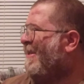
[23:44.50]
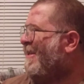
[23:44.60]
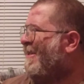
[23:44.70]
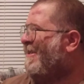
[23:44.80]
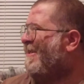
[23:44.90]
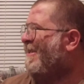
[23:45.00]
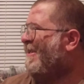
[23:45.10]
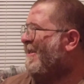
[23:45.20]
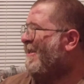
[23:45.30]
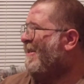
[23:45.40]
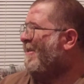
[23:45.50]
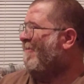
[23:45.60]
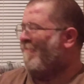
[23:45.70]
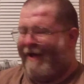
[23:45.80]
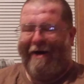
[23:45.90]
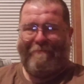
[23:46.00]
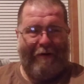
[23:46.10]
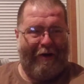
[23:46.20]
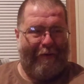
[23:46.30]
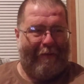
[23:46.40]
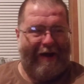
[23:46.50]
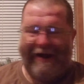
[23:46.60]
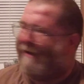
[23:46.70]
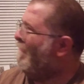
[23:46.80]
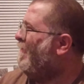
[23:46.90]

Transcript: part way there. Yeah, part way.